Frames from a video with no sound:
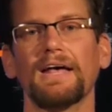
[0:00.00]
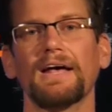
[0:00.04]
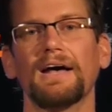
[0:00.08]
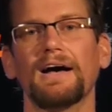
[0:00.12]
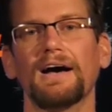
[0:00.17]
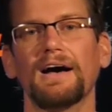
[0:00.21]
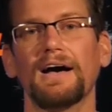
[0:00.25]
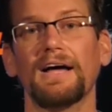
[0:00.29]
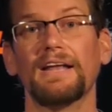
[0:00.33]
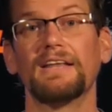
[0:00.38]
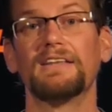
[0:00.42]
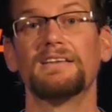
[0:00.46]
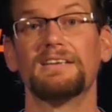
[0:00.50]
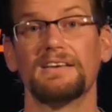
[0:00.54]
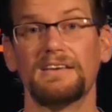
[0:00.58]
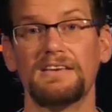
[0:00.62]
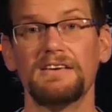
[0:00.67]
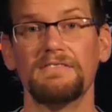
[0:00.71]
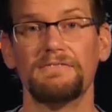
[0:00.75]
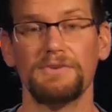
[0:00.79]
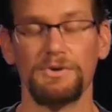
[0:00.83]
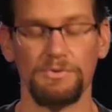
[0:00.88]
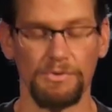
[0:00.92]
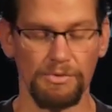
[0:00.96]
uh, to
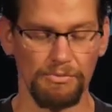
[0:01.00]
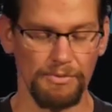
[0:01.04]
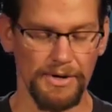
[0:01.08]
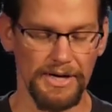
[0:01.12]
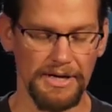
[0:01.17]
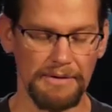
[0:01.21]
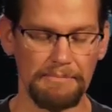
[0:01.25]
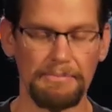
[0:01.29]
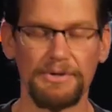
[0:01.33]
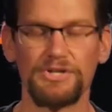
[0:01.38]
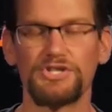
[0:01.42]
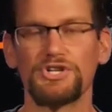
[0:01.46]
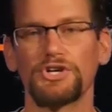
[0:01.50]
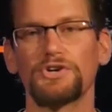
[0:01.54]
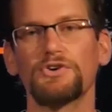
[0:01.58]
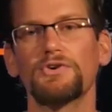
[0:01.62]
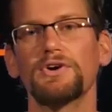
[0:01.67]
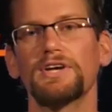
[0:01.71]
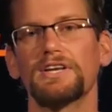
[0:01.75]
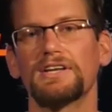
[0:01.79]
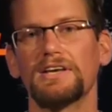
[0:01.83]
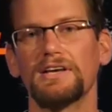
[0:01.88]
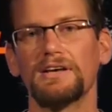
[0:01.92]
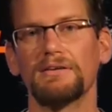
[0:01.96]
give you a reading, but you're
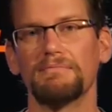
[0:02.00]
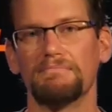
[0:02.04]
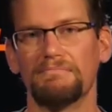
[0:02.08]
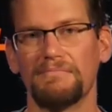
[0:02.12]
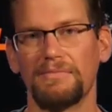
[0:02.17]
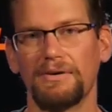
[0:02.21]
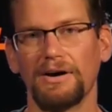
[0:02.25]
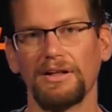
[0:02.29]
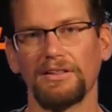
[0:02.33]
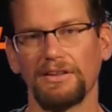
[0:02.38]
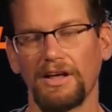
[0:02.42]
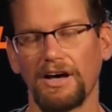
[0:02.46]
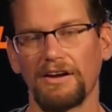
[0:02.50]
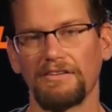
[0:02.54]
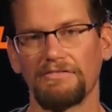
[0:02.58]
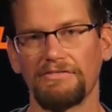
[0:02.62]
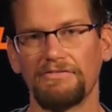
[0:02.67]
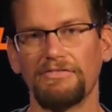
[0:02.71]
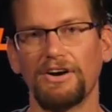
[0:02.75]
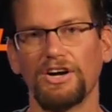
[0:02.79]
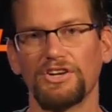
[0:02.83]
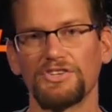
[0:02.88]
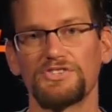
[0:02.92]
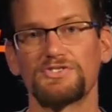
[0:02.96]
going to get a lot of
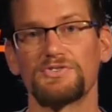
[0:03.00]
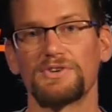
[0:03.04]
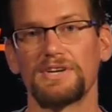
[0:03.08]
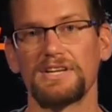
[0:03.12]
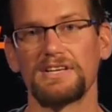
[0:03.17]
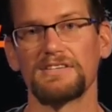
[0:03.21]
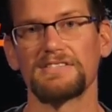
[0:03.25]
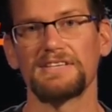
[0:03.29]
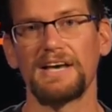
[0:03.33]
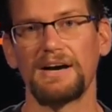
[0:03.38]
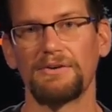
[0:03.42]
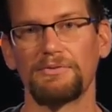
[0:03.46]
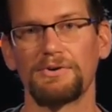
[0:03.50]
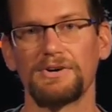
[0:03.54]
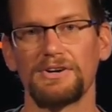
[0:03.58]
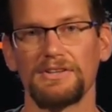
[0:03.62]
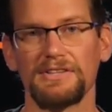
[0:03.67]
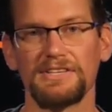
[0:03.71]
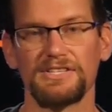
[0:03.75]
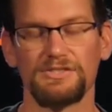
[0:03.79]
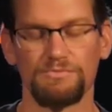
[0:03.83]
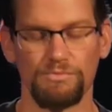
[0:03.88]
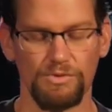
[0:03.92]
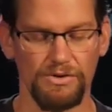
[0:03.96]
false readings that way, or at
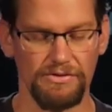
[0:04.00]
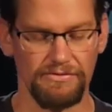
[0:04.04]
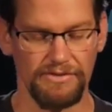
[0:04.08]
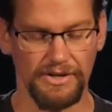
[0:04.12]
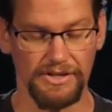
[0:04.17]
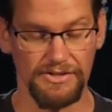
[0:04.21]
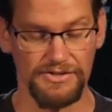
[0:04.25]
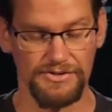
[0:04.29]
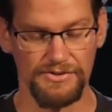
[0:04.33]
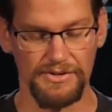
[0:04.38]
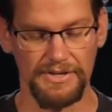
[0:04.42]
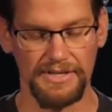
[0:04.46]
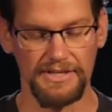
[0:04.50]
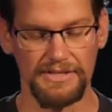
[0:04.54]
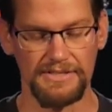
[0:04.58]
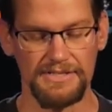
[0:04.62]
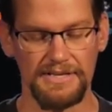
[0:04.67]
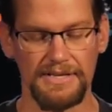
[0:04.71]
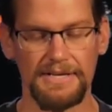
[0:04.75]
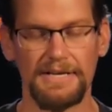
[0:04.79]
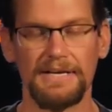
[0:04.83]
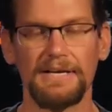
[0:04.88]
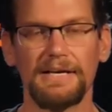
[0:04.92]
least more false readings.